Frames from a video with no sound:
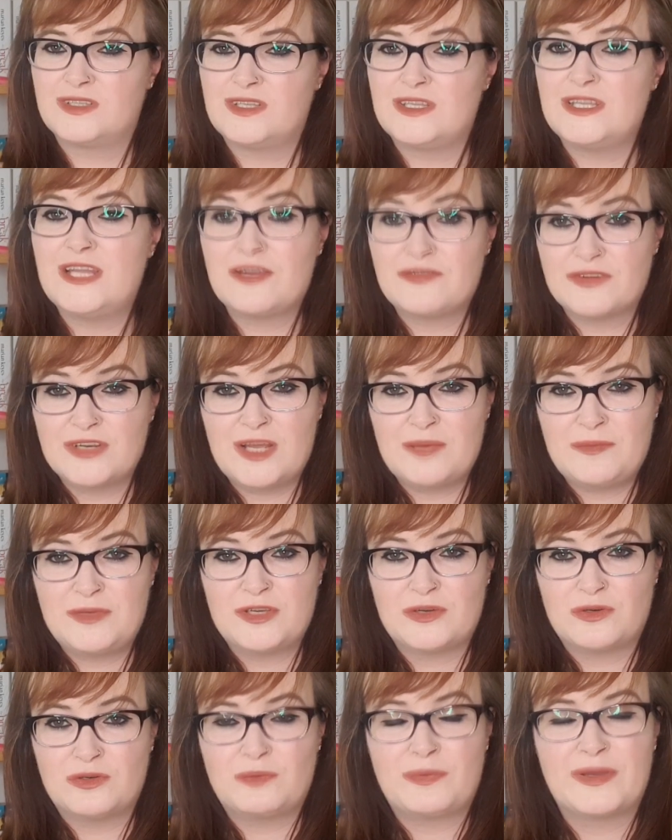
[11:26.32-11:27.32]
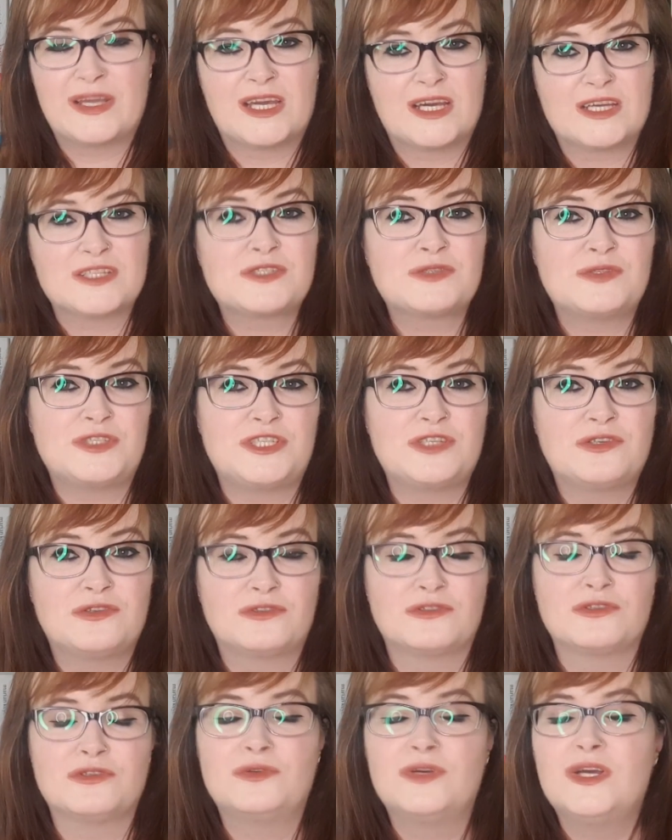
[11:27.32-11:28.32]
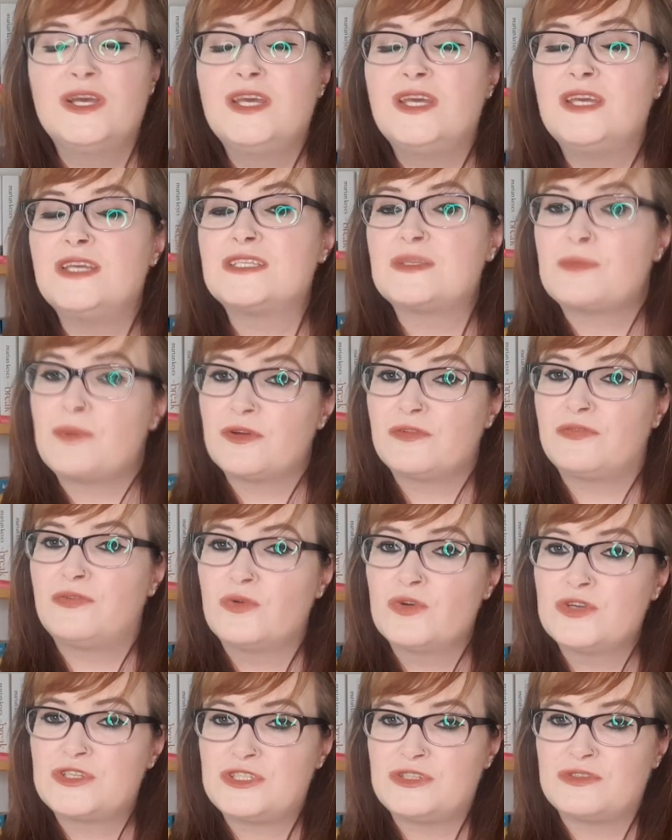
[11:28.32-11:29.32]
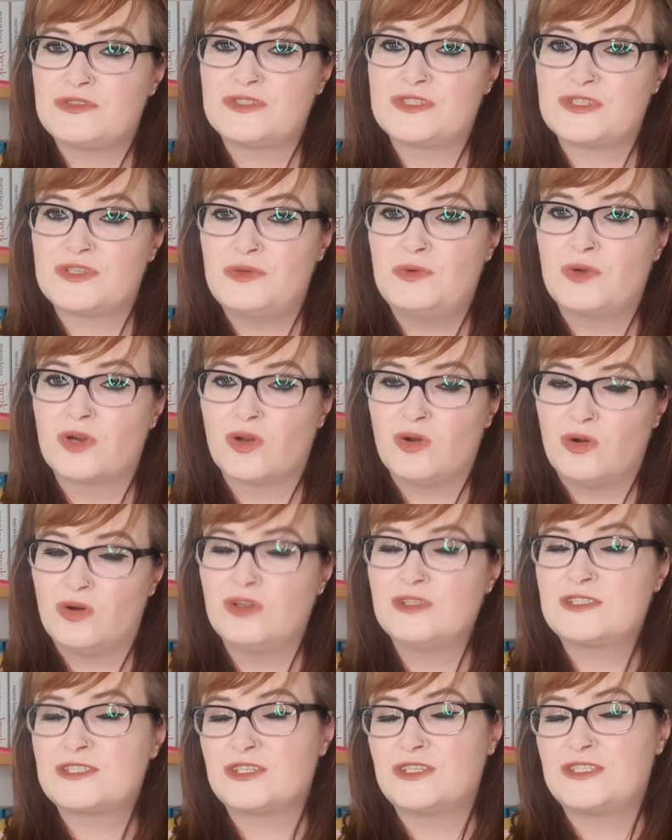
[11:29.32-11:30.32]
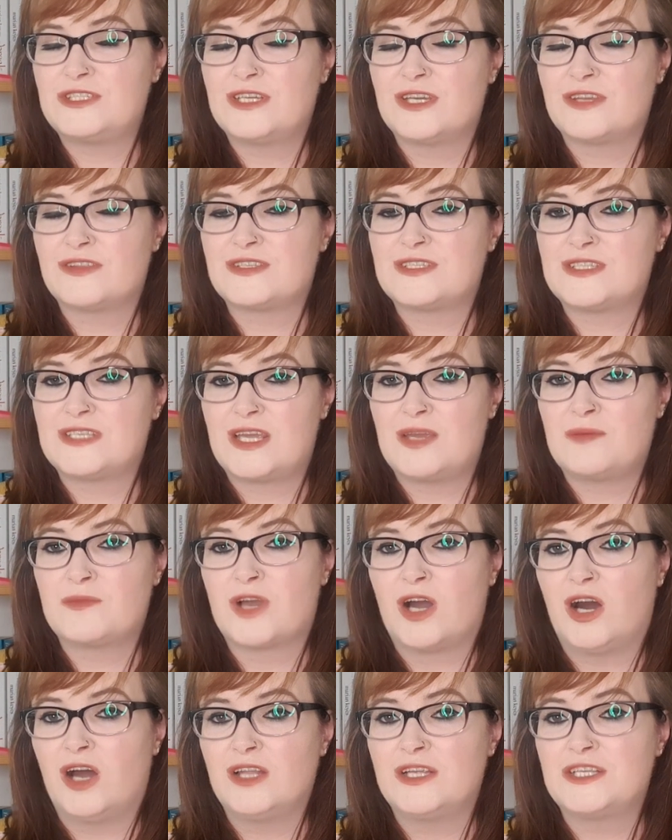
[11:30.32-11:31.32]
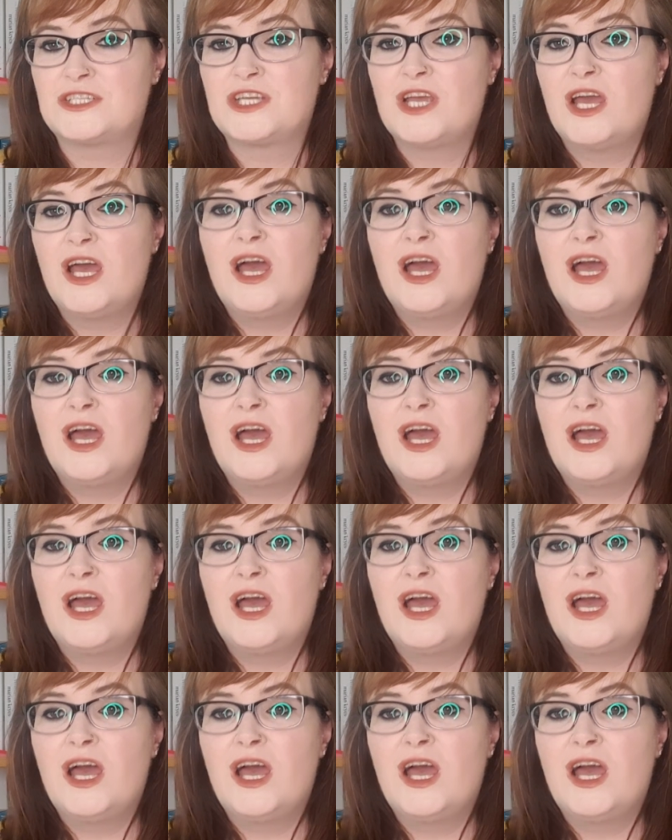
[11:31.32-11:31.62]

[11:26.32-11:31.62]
Never Let Me Go by Kazuo Ishiguro is about four students who are all studying at the same college,